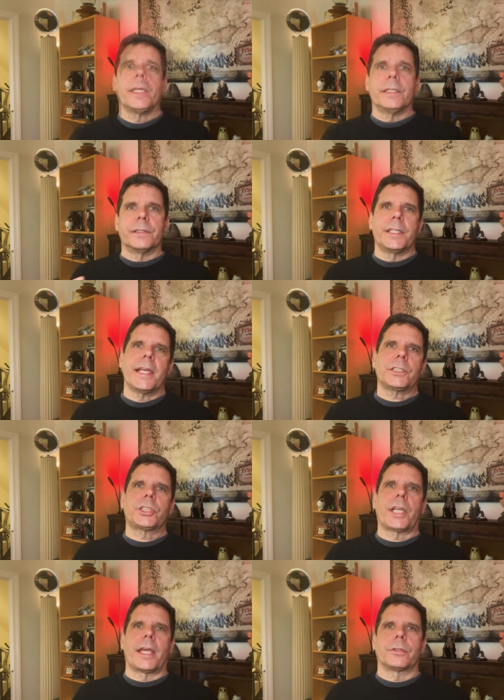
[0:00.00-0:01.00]
In the next
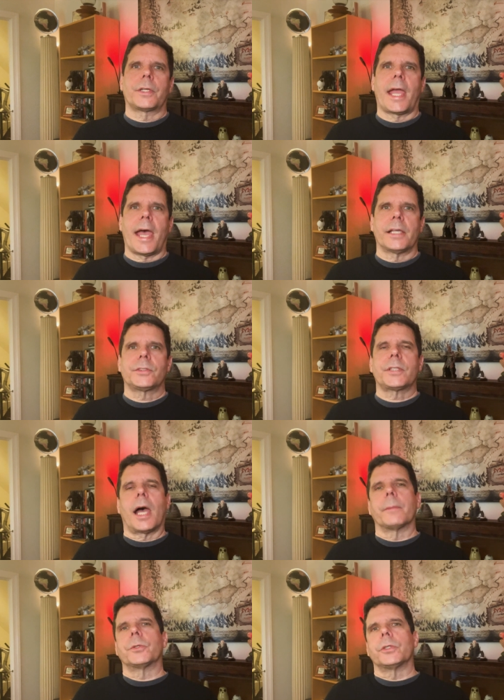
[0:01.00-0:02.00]
Shadowcast,
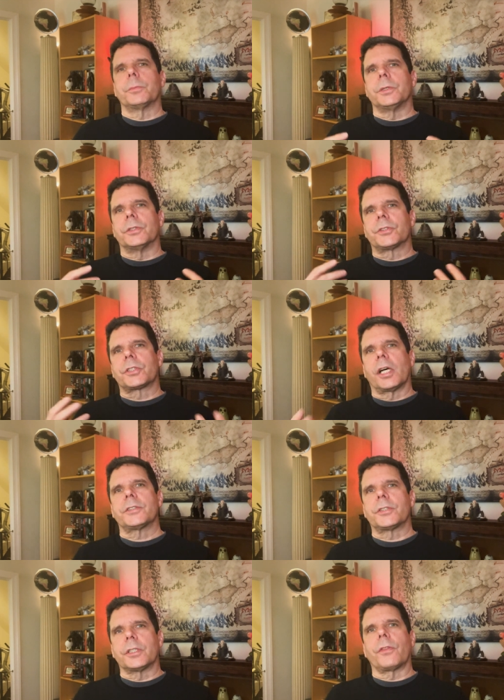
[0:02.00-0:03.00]
I'm going to be
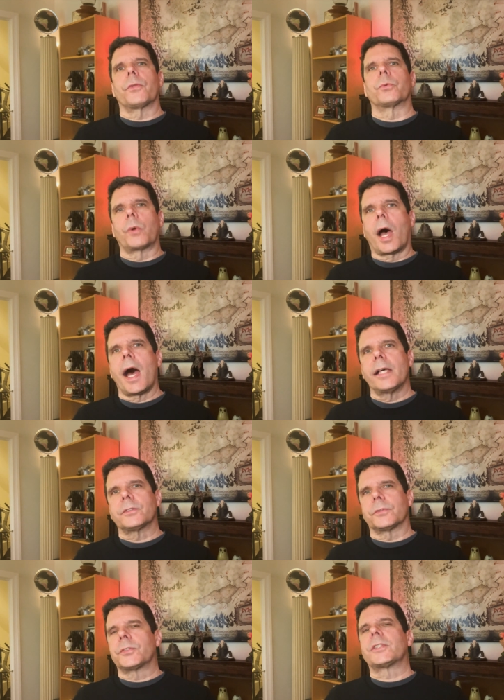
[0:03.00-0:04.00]
discussing the
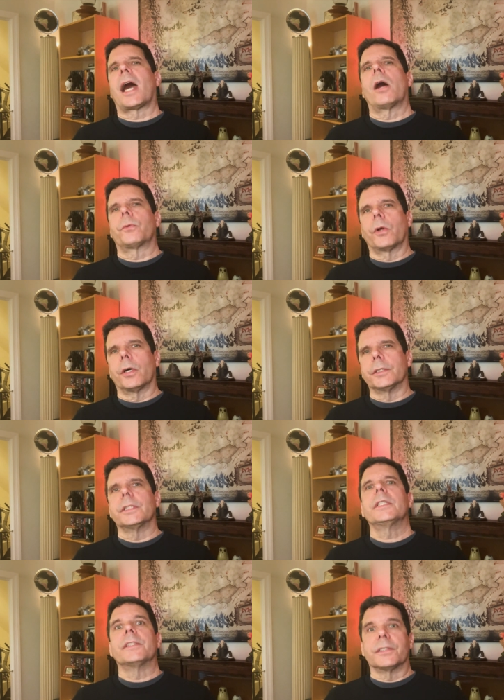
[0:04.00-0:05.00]
rise of
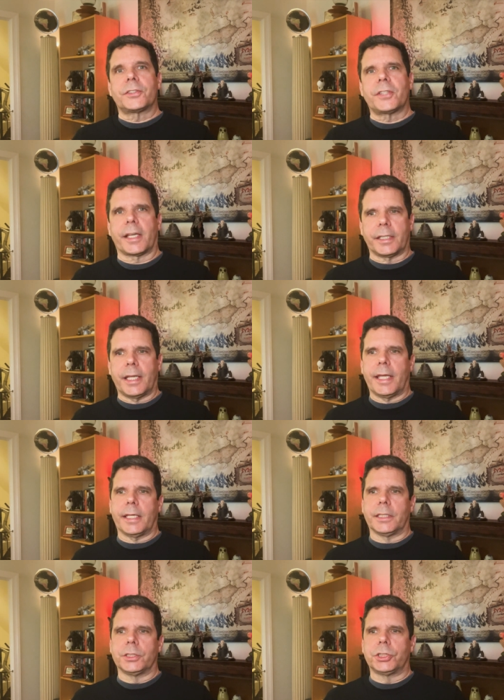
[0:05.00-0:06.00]
Sauron in the Second
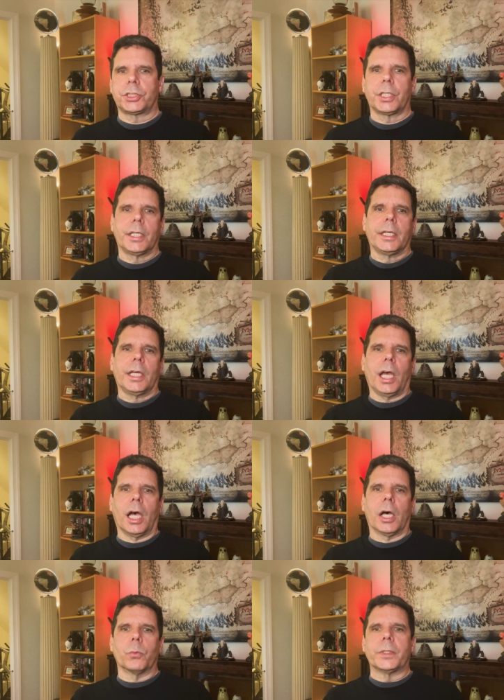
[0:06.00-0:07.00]
Age,
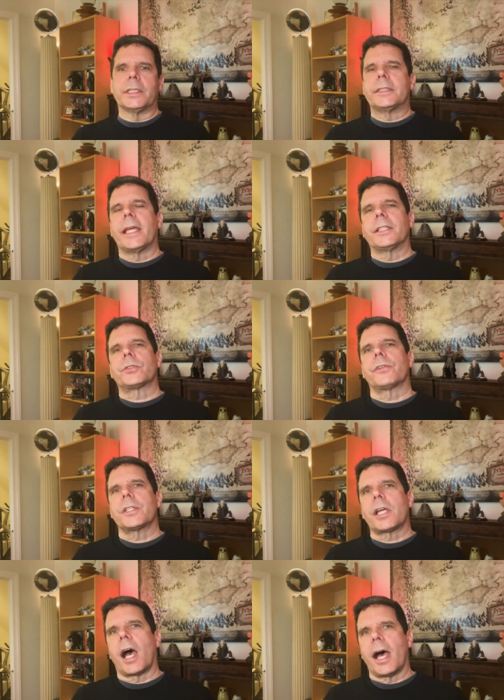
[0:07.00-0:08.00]
uh, when he takes on
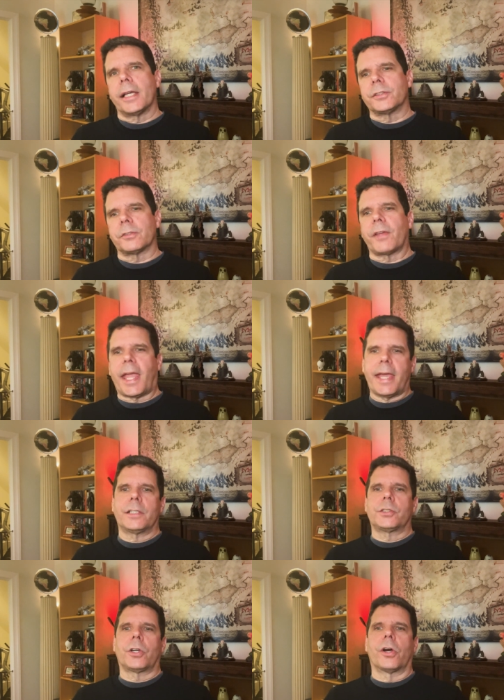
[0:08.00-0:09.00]
the guise of
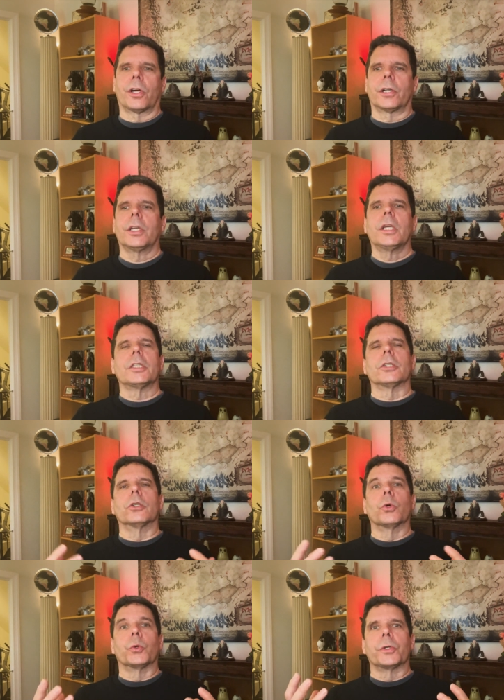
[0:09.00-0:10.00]
Annatar,
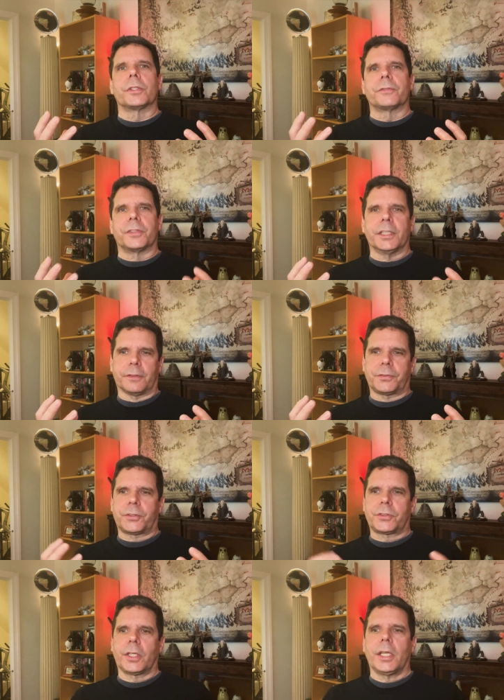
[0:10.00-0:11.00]
Lord of
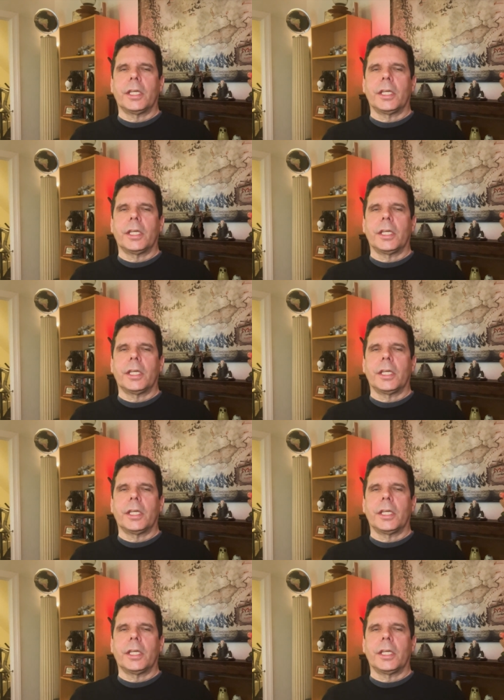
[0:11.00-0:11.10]
Gifts,